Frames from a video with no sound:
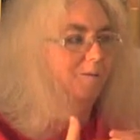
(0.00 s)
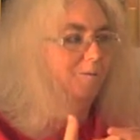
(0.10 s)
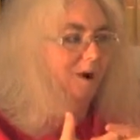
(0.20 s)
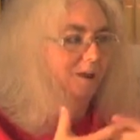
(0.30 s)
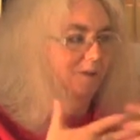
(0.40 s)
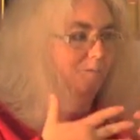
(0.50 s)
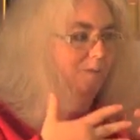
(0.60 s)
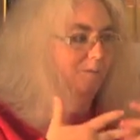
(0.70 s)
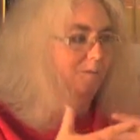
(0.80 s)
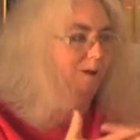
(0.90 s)

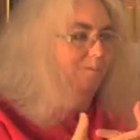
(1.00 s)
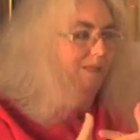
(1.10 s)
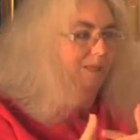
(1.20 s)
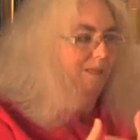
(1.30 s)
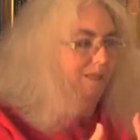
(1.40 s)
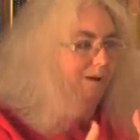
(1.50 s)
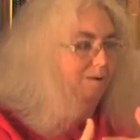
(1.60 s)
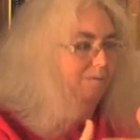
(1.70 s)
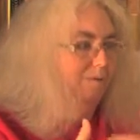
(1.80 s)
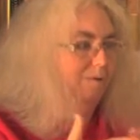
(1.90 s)
me and
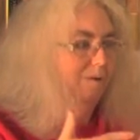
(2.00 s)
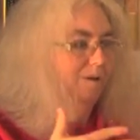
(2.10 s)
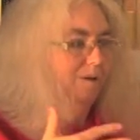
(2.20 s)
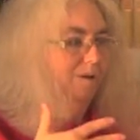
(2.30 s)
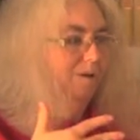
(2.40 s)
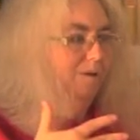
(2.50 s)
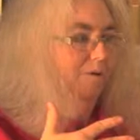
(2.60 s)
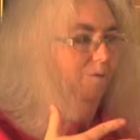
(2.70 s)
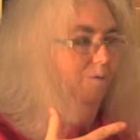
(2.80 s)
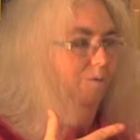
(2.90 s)
them
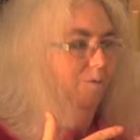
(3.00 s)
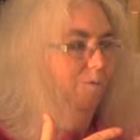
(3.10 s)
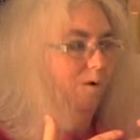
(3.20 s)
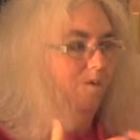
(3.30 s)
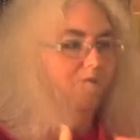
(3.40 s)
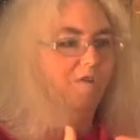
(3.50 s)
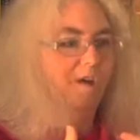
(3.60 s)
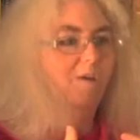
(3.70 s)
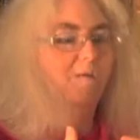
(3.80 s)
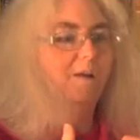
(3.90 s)
was
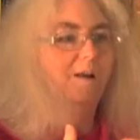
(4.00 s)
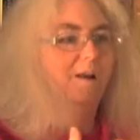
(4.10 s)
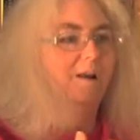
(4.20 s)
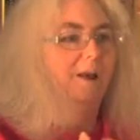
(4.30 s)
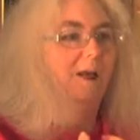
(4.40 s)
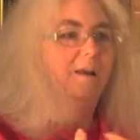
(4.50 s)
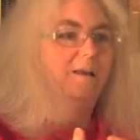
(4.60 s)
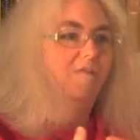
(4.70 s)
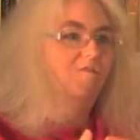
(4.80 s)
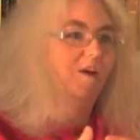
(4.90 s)
genuine and
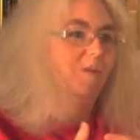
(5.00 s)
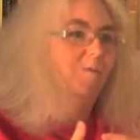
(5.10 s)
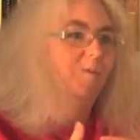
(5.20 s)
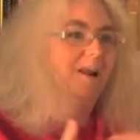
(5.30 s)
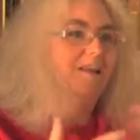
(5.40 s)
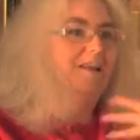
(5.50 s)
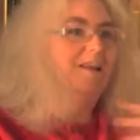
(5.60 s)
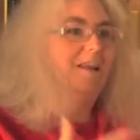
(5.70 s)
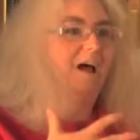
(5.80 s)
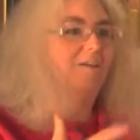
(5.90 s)
is genuine and
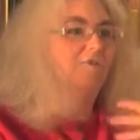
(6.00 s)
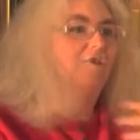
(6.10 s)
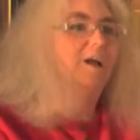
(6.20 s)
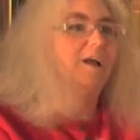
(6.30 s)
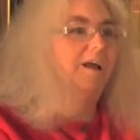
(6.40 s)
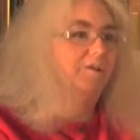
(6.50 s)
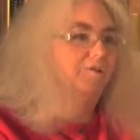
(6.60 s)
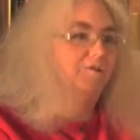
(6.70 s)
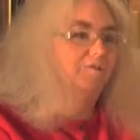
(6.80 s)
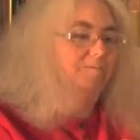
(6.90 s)
did not
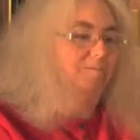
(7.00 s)
change.